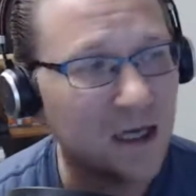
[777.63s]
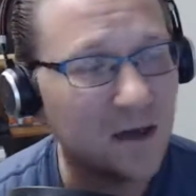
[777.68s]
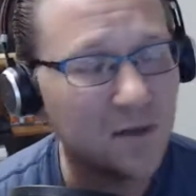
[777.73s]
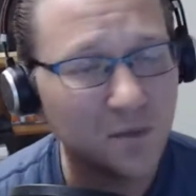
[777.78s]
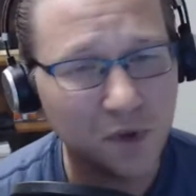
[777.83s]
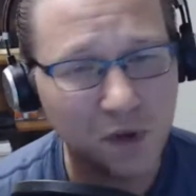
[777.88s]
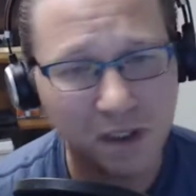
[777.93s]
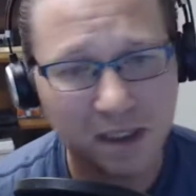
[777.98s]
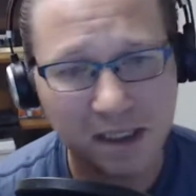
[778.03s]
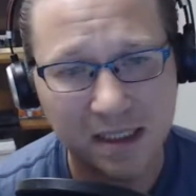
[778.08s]

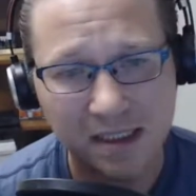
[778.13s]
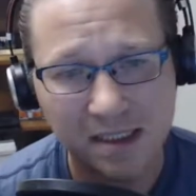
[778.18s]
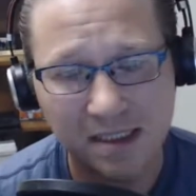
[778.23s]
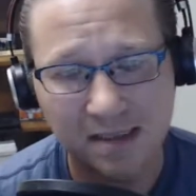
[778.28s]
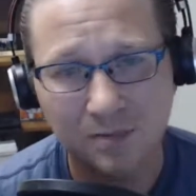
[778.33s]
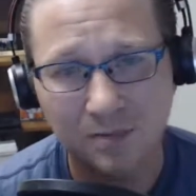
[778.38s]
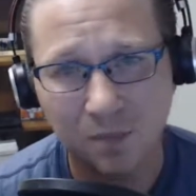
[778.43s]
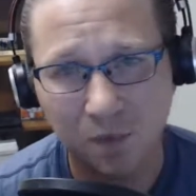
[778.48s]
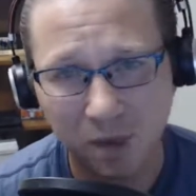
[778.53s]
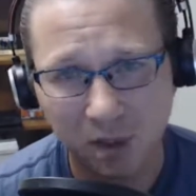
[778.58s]

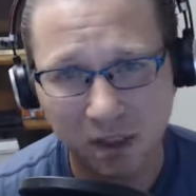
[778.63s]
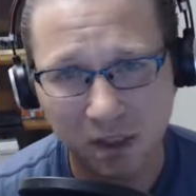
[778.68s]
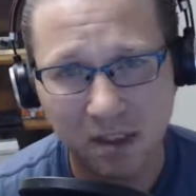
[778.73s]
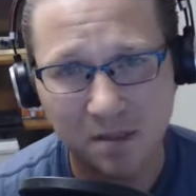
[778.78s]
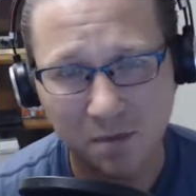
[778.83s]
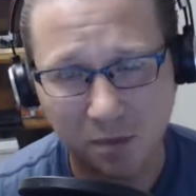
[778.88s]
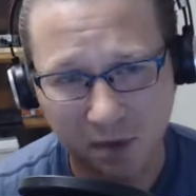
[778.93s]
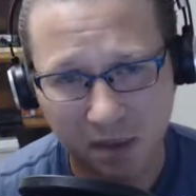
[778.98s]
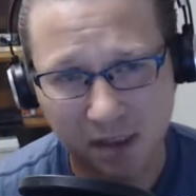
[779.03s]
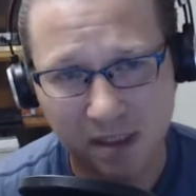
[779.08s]
Please, please,
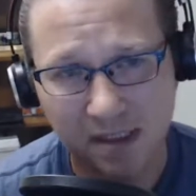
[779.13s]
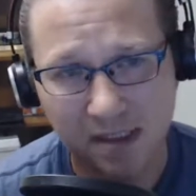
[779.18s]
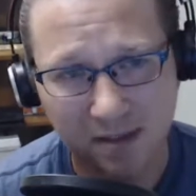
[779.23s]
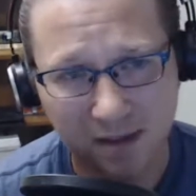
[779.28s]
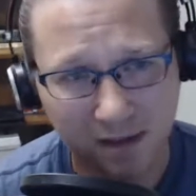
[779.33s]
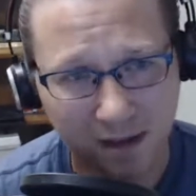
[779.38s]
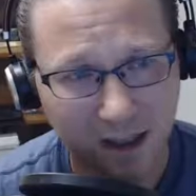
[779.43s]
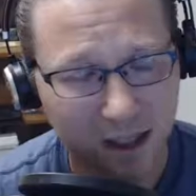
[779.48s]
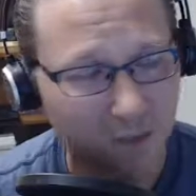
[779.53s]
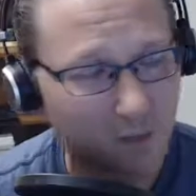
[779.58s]
please
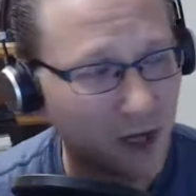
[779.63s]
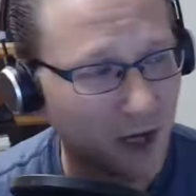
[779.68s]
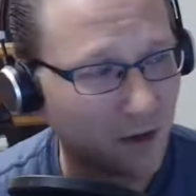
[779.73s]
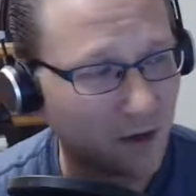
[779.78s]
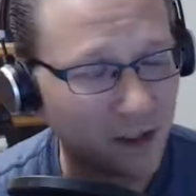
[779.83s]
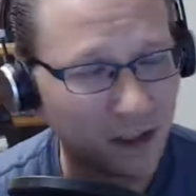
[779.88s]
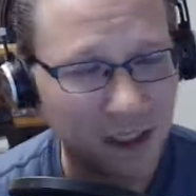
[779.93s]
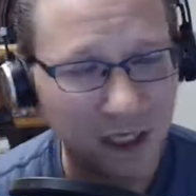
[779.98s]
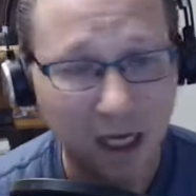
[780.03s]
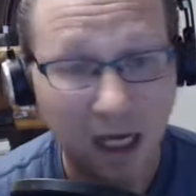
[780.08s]
think about
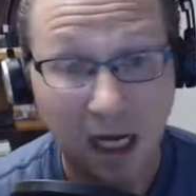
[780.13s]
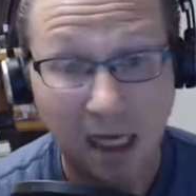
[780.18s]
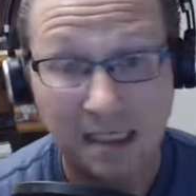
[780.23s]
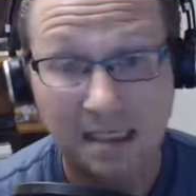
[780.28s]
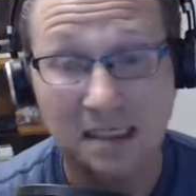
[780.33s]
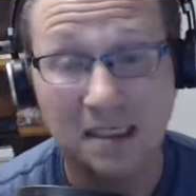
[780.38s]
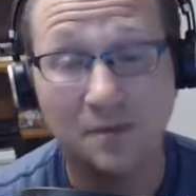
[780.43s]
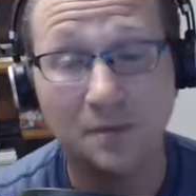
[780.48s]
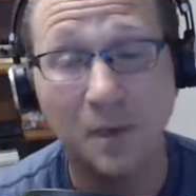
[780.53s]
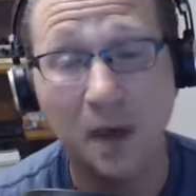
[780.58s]
it,
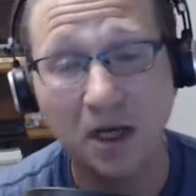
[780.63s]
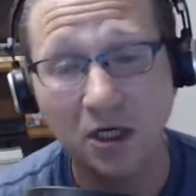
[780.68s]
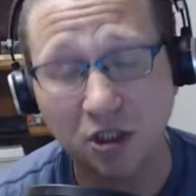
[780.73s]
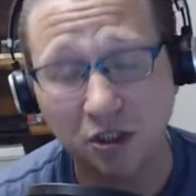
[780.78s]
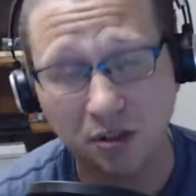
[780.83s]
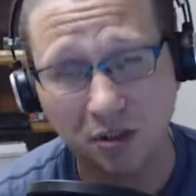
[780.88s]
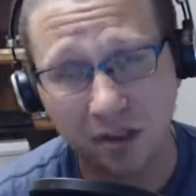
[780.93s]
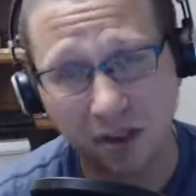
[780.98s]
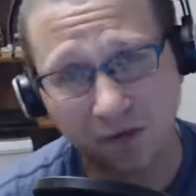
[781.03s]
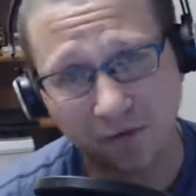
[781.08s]

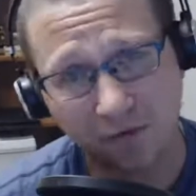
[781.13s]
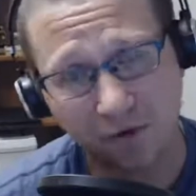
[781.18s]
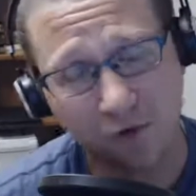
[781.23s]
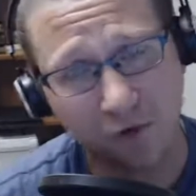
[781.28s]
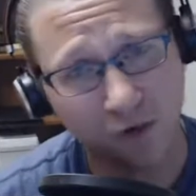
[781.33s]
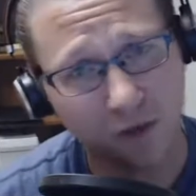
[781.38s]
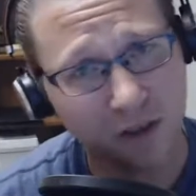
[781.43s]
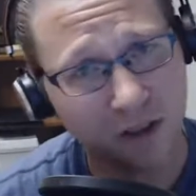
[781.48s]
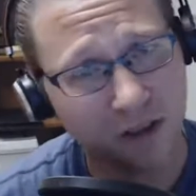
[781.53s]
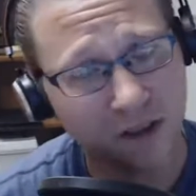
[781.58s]
especially if
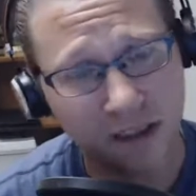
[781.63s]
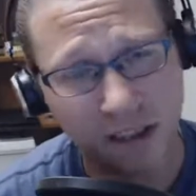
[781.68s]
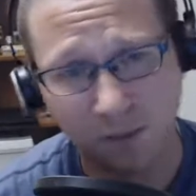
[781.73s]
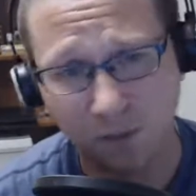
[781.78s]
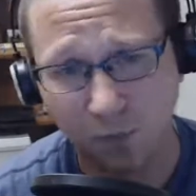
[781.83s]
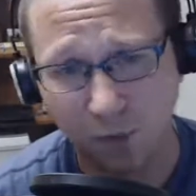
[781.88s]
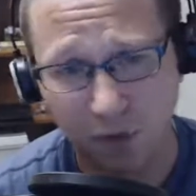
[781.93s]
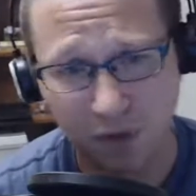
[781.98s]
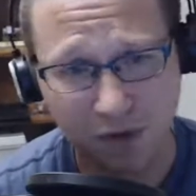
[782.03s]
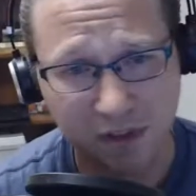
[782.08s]
you're in a deep
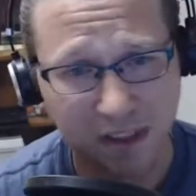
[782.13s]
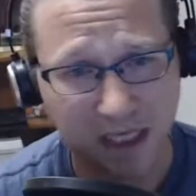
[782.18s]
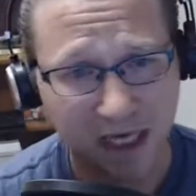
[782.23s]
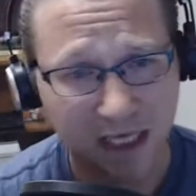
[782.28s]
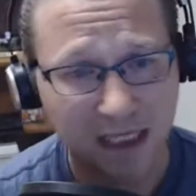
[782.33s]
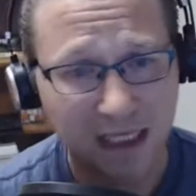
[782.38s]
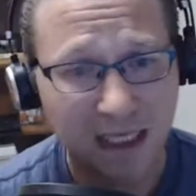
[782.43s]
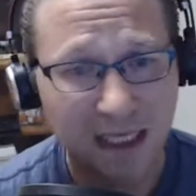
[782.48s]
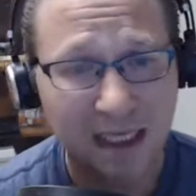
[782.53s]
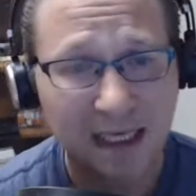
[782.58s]
blue state.
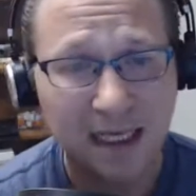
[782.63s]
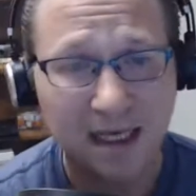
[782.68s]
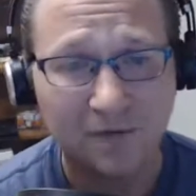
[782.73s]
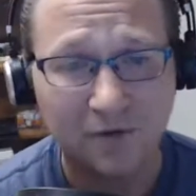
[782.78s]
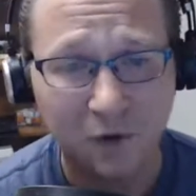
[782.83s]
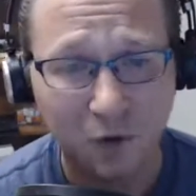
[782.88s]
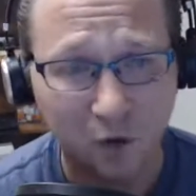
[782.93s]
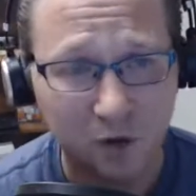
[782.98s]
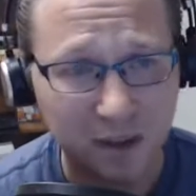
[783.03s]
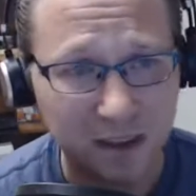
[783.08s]
If
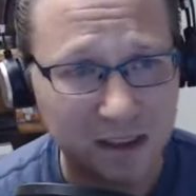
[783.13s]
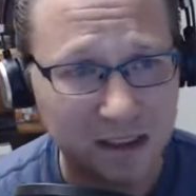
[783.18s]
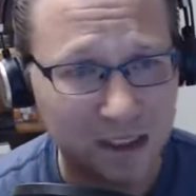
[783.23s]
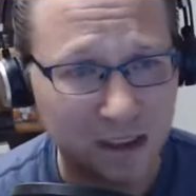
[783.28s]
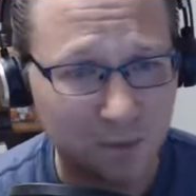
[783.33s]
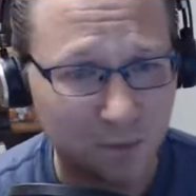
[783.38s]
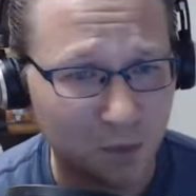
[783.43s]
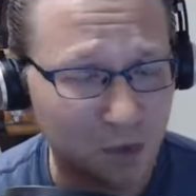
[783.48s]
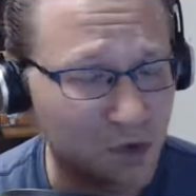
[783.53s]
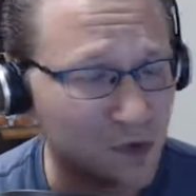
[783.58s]
you're in a
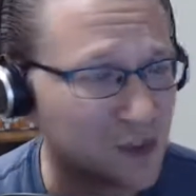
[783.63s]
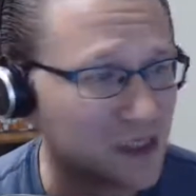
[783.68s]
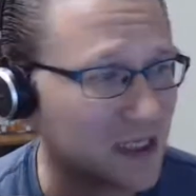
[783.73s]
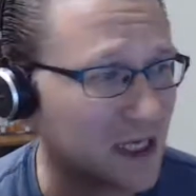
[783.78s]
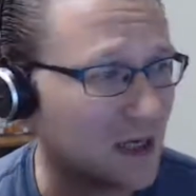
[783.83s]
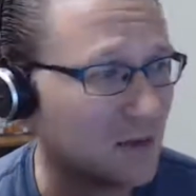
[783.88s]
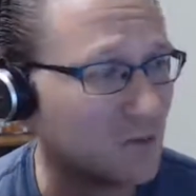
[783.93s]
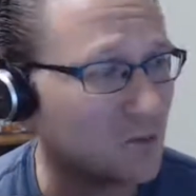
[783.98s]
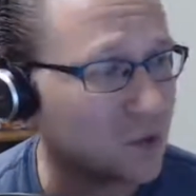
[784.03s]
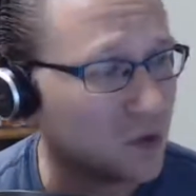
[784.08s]
deep blue
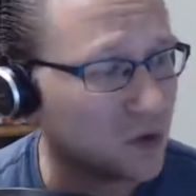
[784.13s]
state,